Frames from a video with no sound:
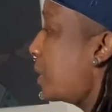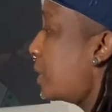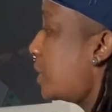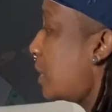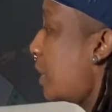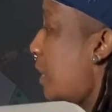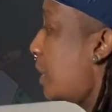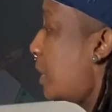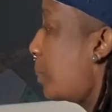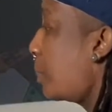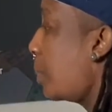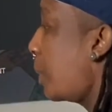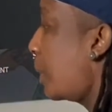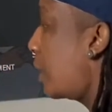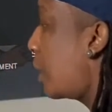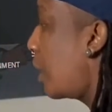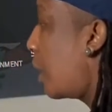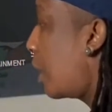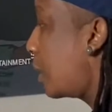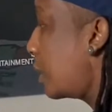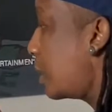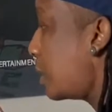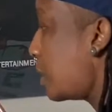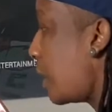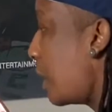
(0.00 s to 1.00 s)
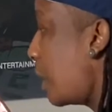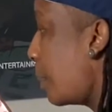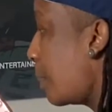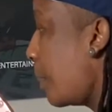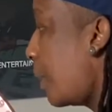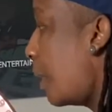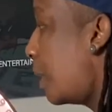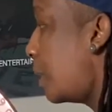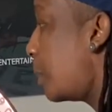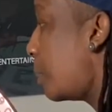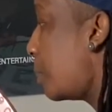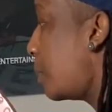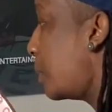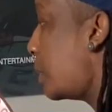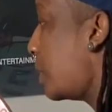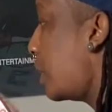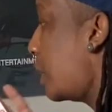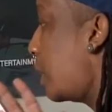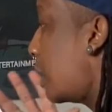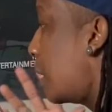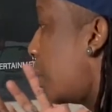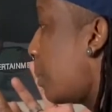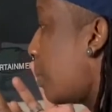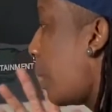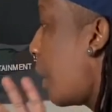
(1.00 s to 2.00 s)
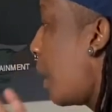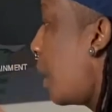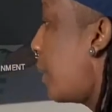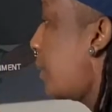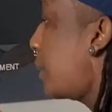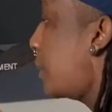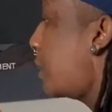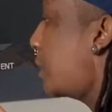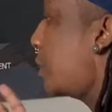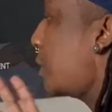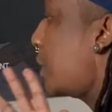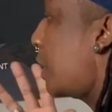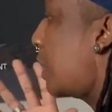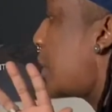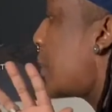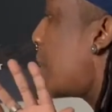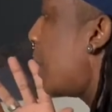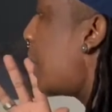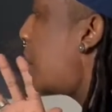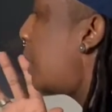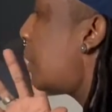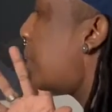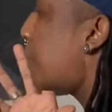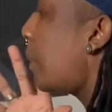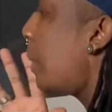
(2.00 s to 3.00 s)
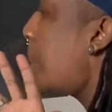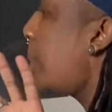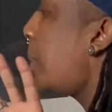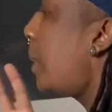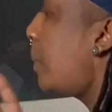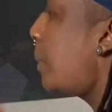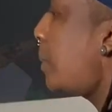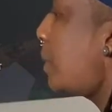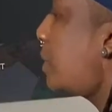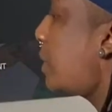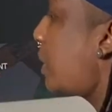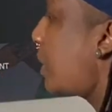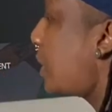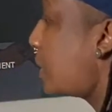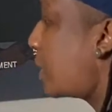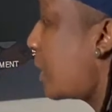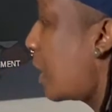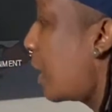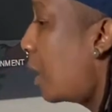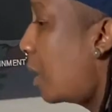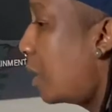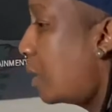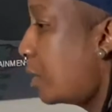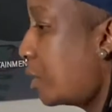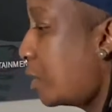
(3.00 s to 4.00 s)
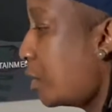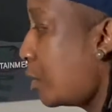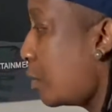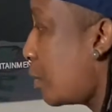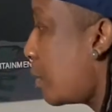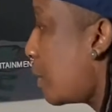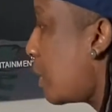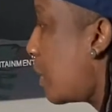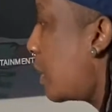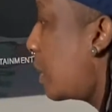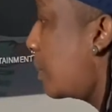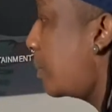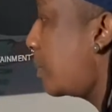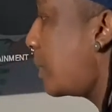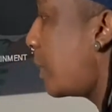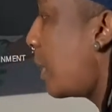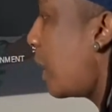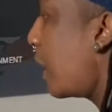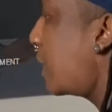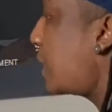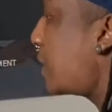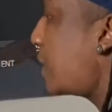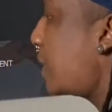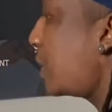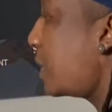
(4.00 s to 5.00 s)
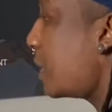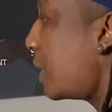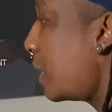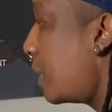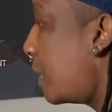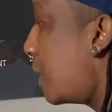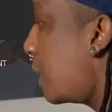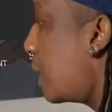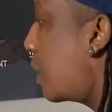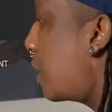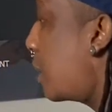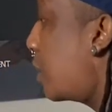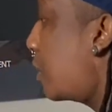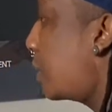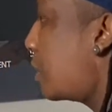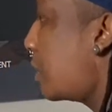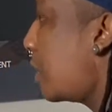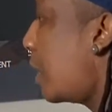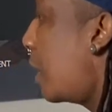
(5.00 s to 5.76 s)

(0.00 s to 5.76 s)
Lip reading: Independent artists keep 100% of the profits generated from their music sales, streams, licensing deals,